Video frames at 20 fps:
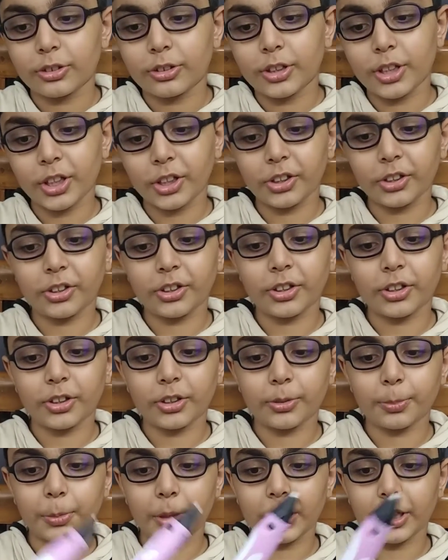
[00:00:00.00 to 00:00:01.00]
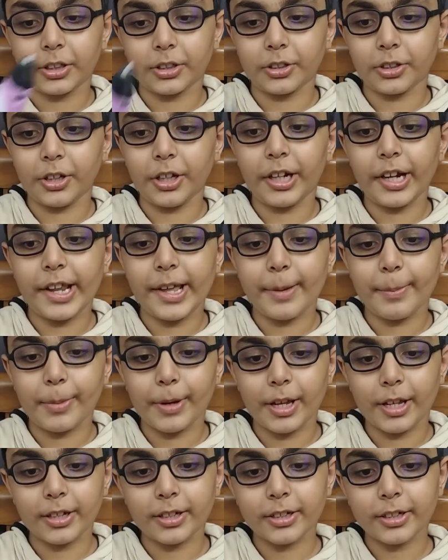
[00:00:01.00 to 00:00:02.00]
This is my 3D
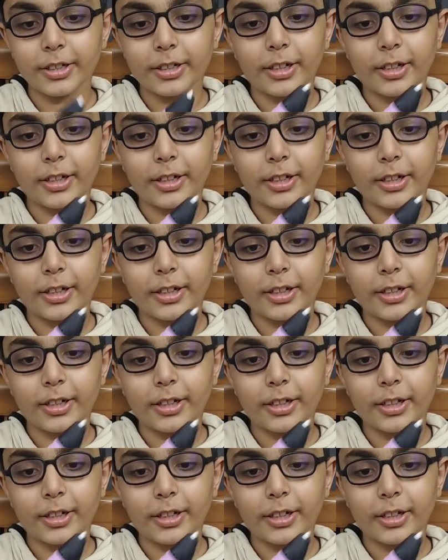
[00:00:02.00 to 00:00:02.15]
pen.